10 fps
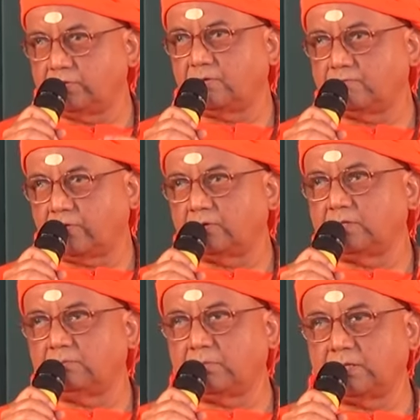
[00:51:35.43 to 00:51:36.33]
you have
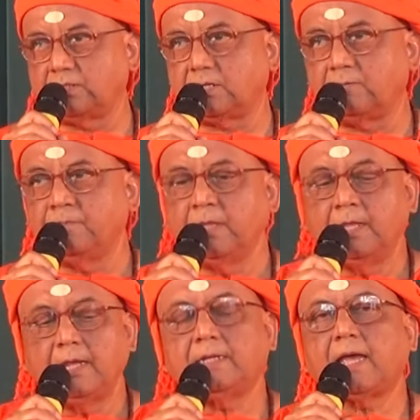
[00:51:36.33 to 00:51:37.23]
got the mantra,
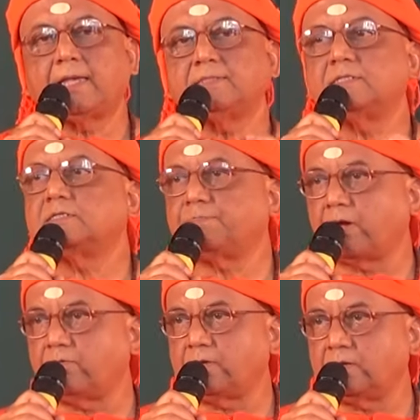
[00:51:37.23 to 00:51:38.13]
it has its
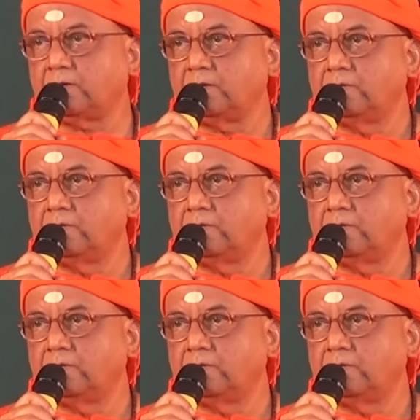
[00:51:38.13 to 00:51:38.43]
power.